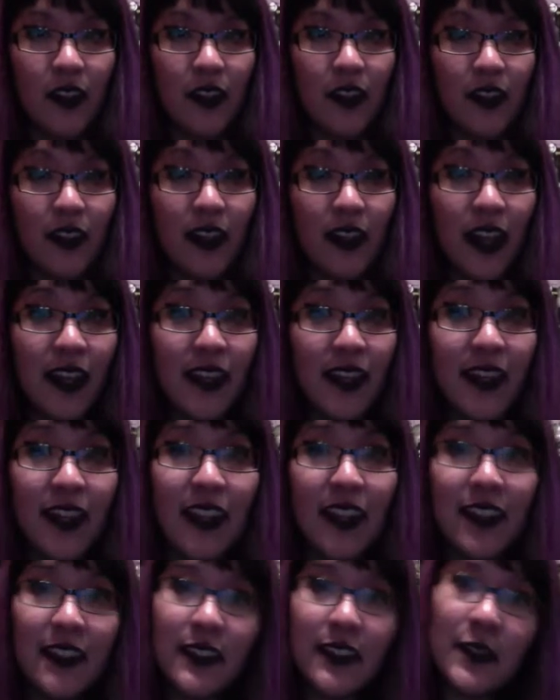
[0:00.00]
Like
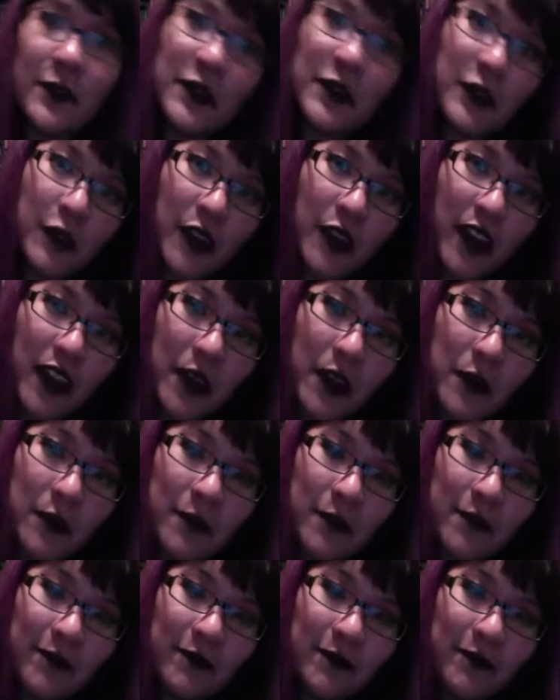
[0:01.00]
and subscribe.
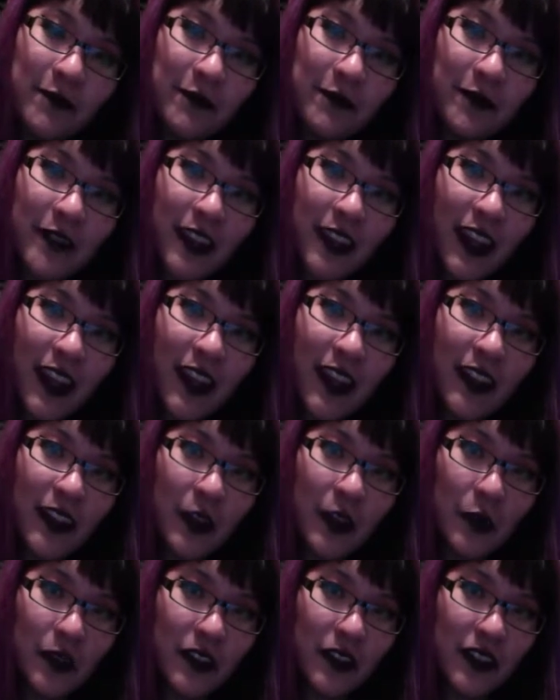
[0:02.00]
And I
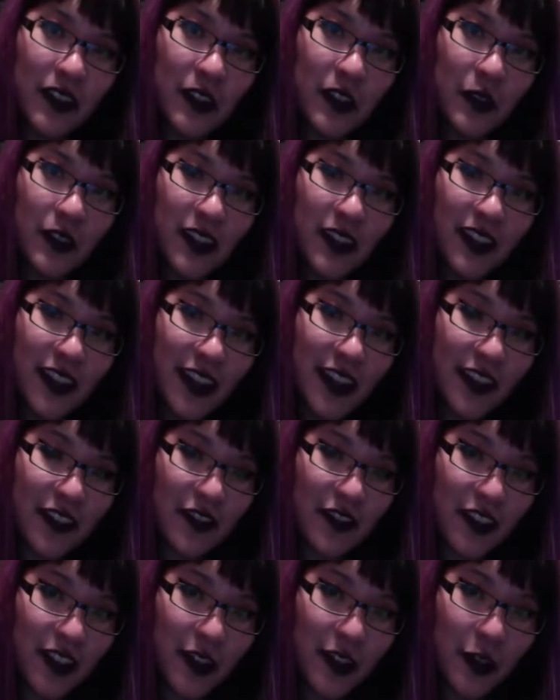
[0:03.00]
will see you in the next
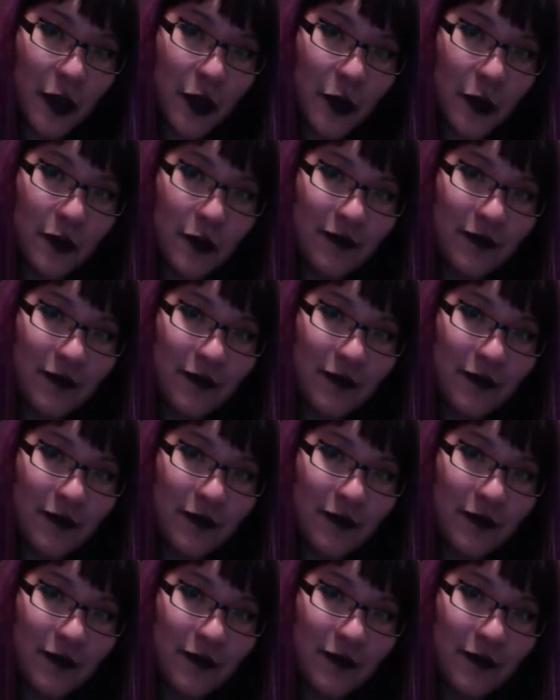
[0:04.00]
video.